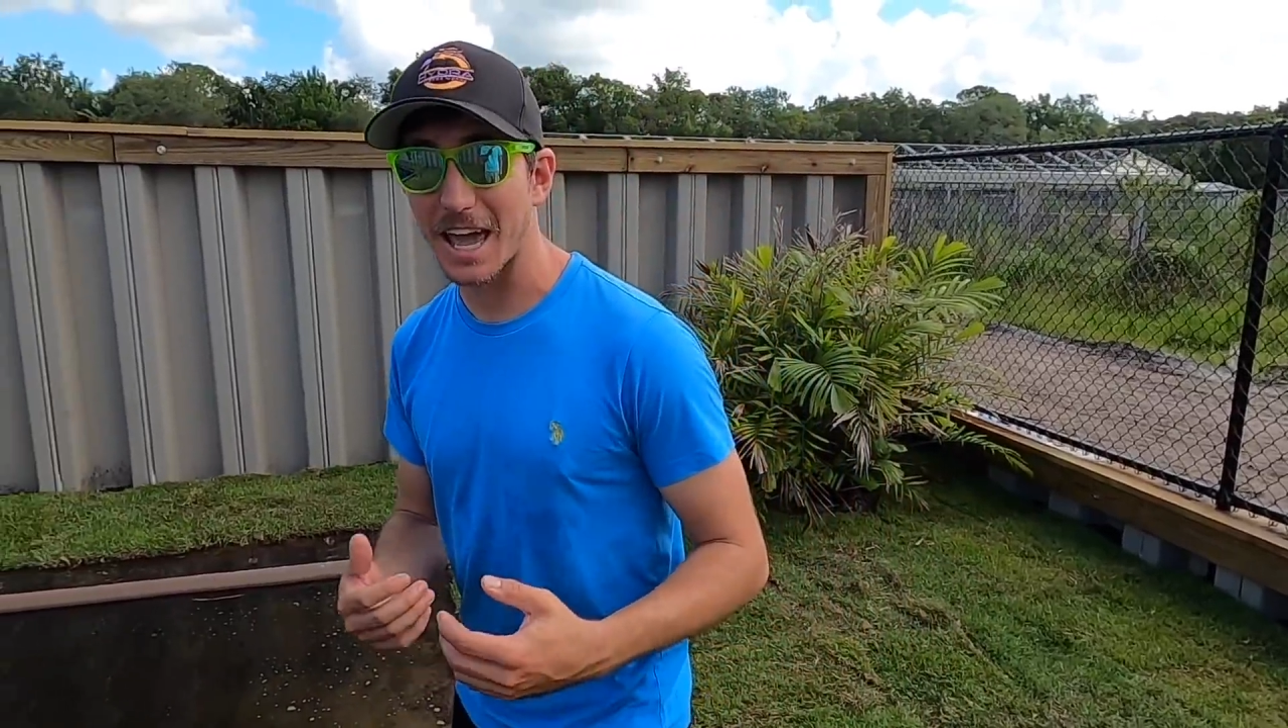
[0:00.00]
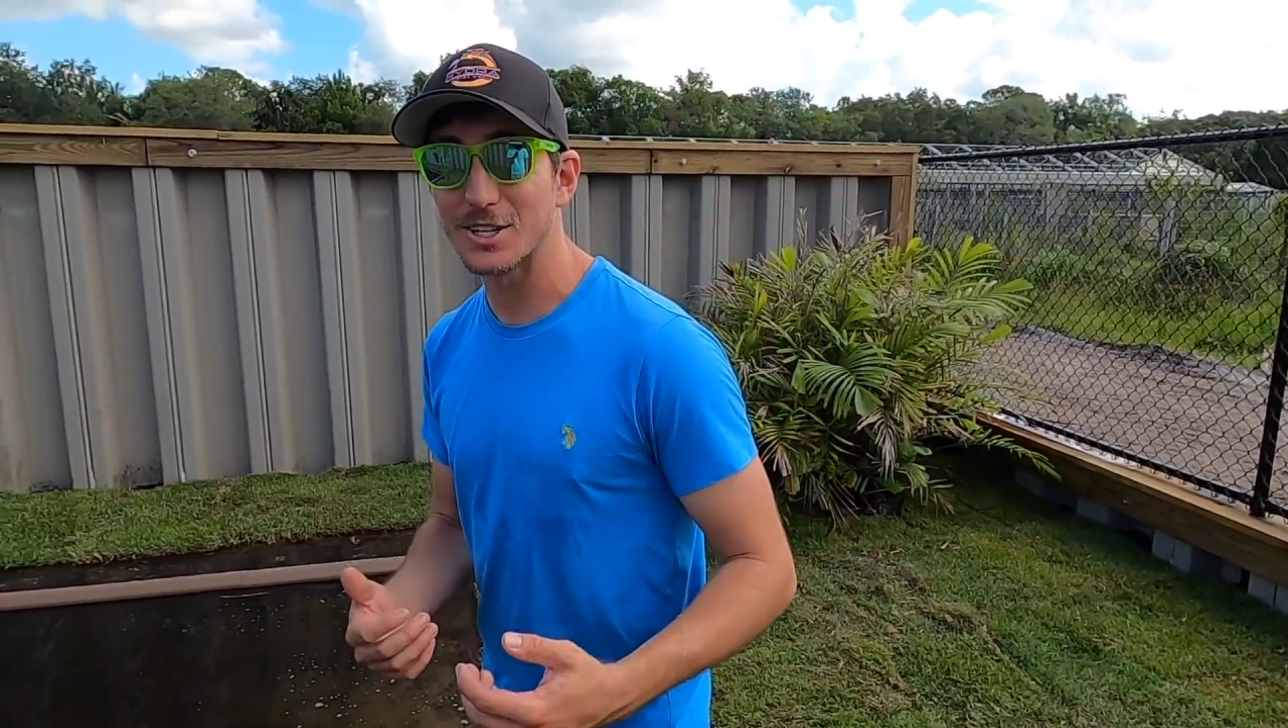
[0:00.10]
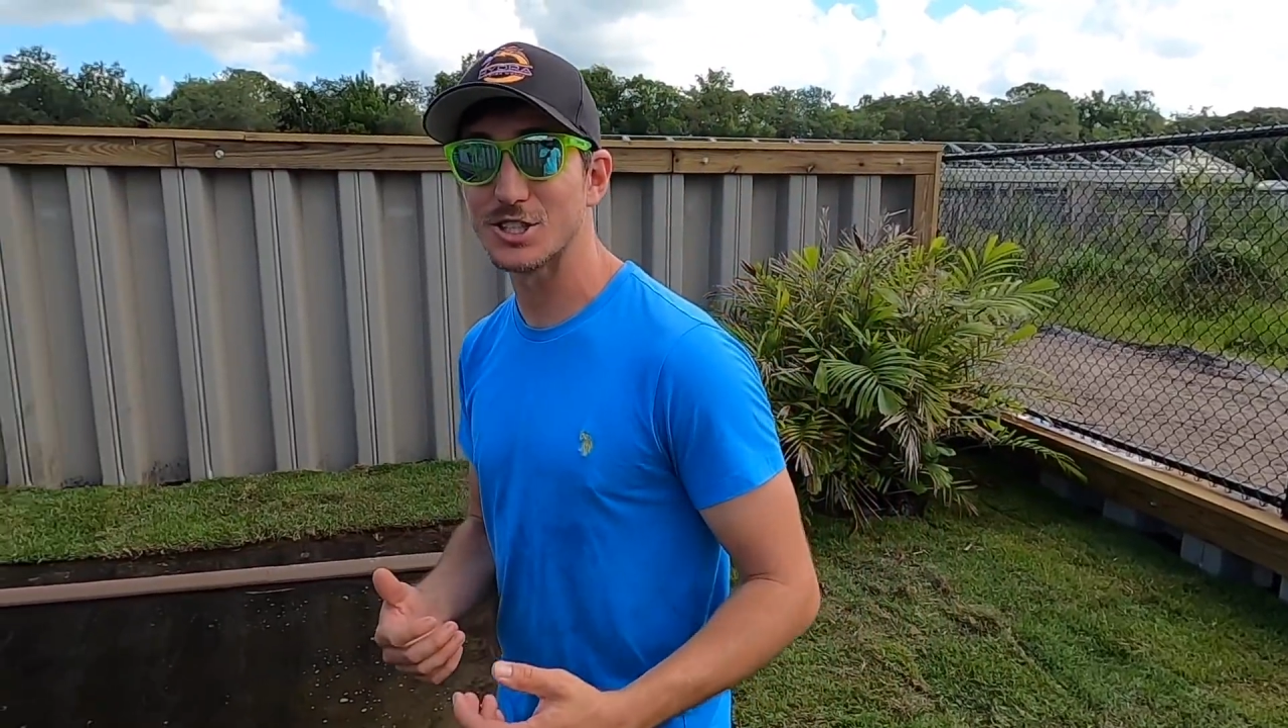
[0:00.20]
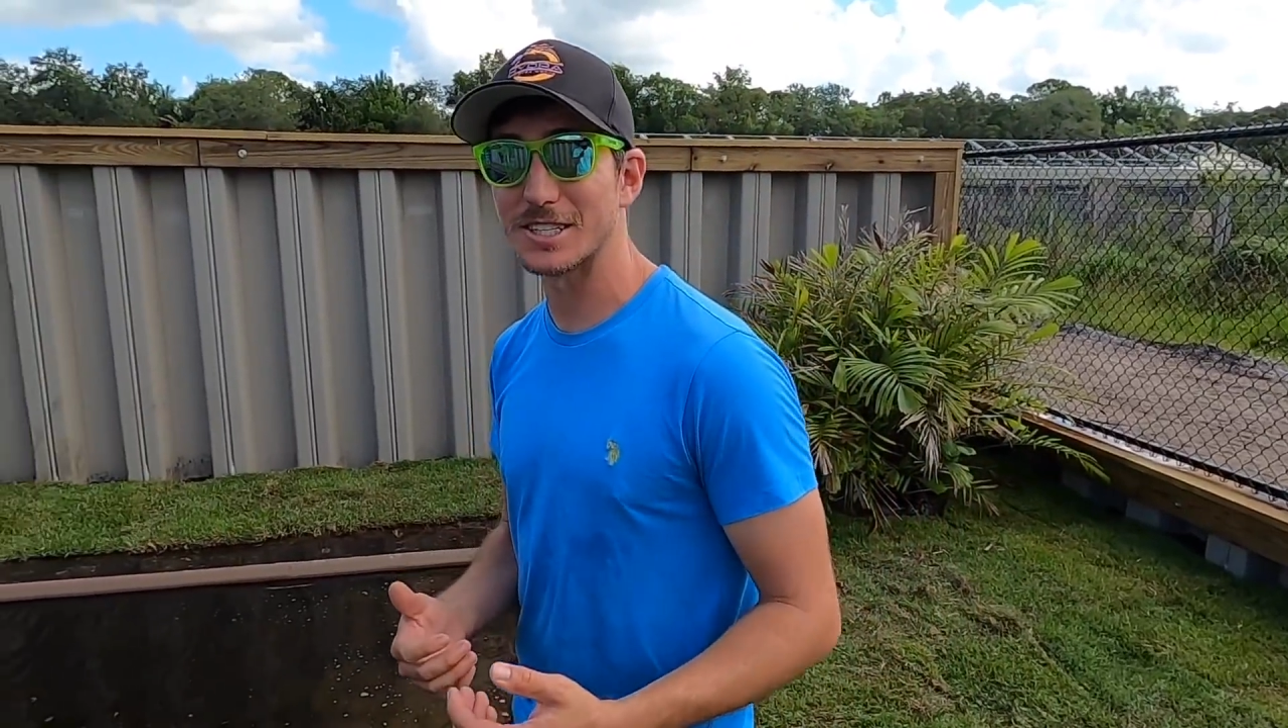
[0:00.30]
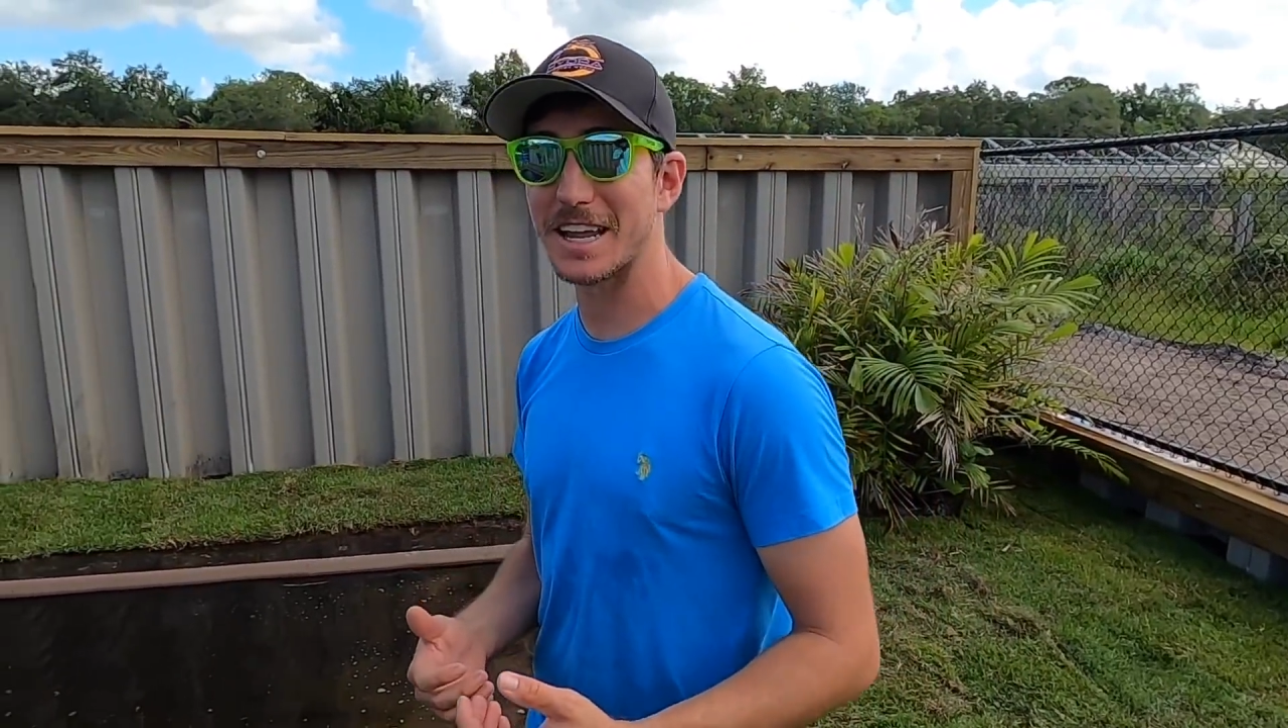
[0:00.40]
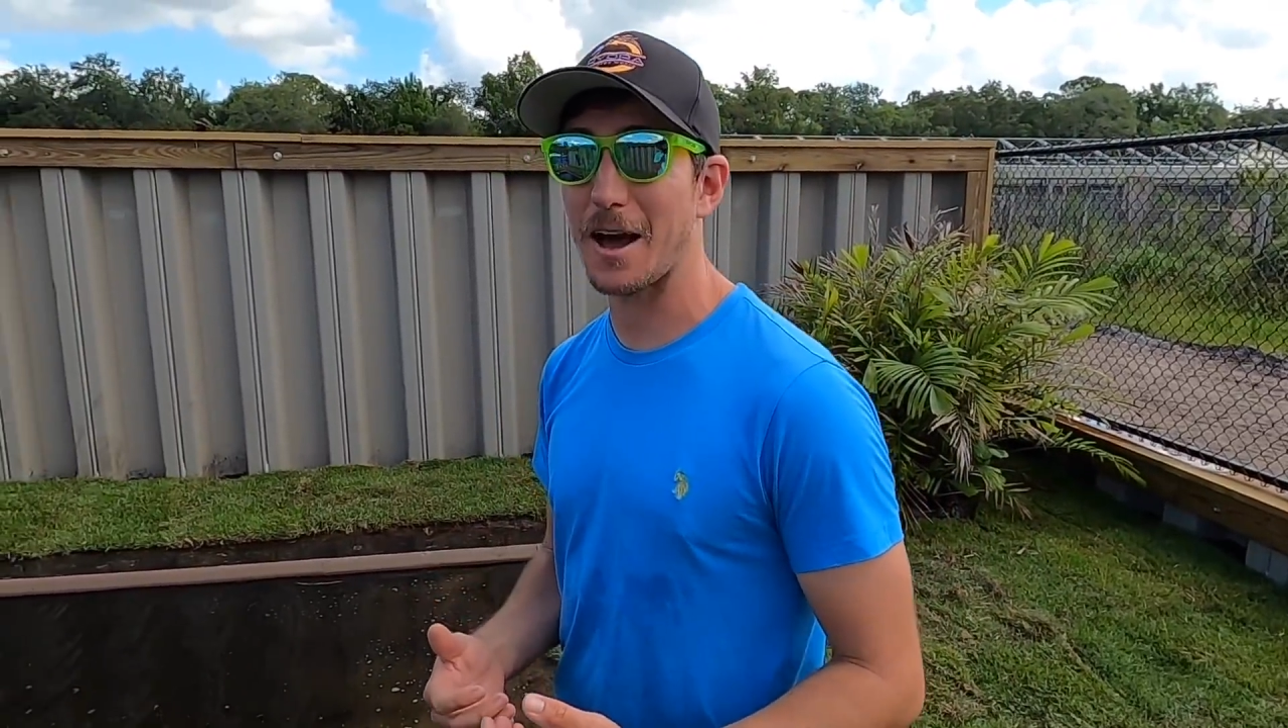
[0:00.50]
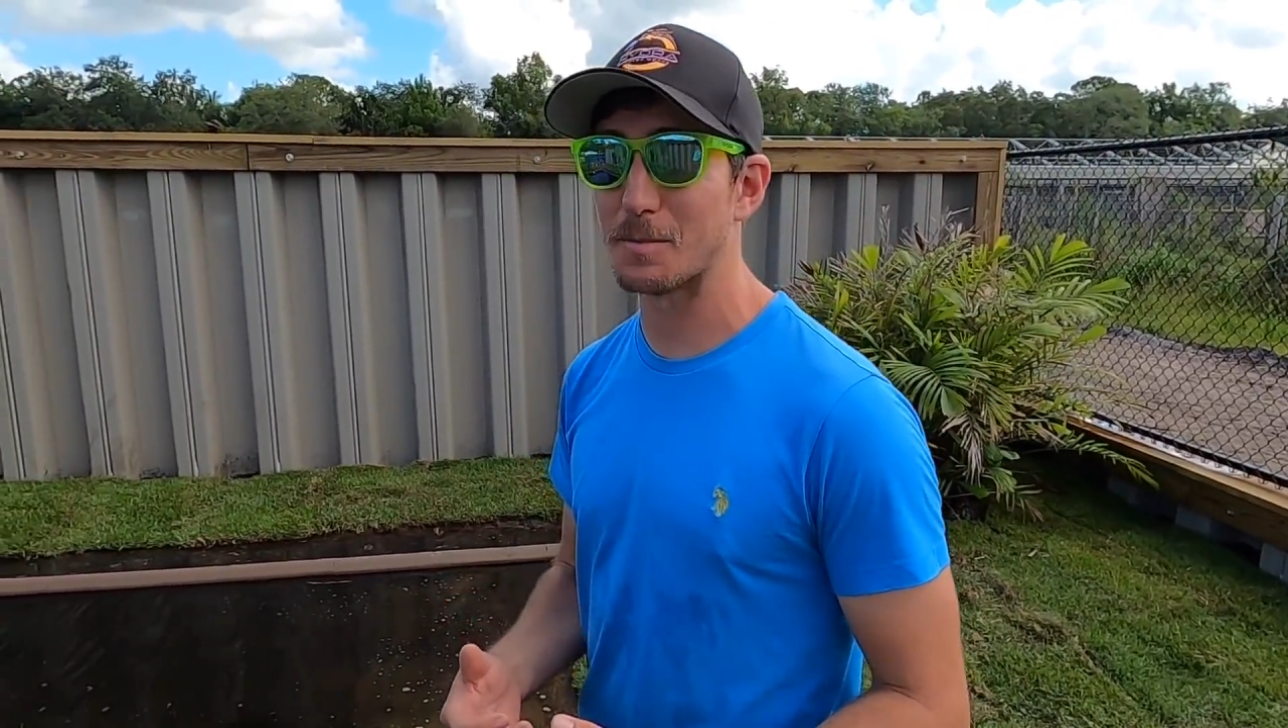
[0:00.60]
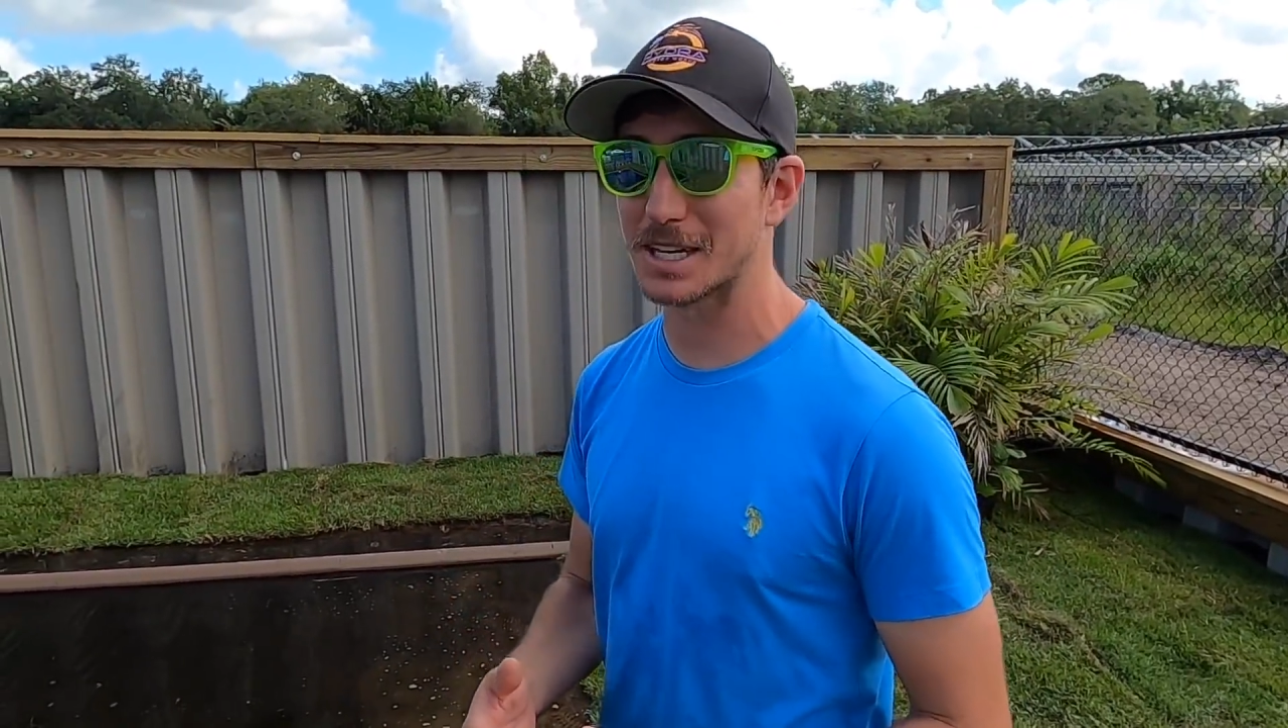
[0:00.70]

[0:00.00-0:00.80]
can shut down,